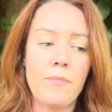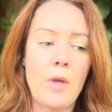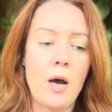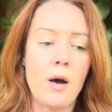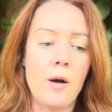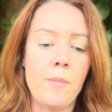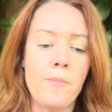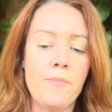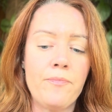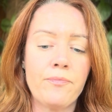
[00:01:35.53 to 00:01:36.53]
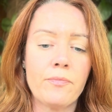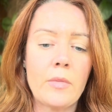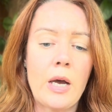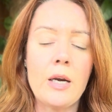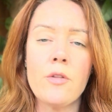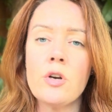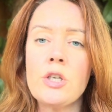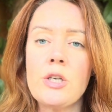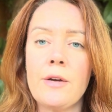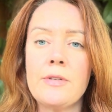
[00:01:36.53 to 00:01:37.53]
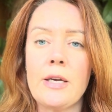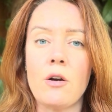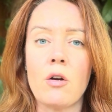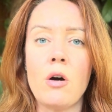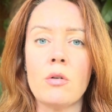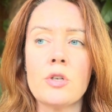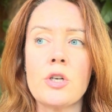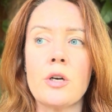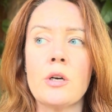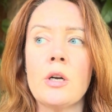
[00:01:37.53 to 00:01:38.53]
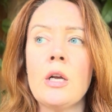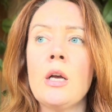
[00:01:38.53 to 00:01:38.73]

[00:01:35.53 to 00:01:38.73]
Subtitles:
another shift in our culture